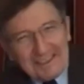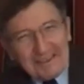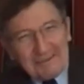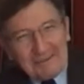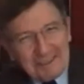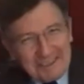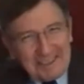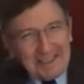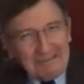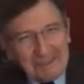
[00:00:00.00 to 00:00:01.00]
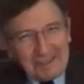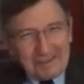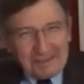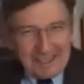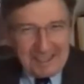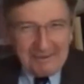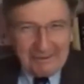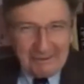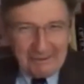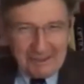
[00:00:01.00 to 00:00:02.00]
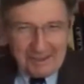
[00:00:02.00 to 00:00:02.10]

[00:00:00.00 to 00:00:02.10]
In other words, the same issues like everywhere.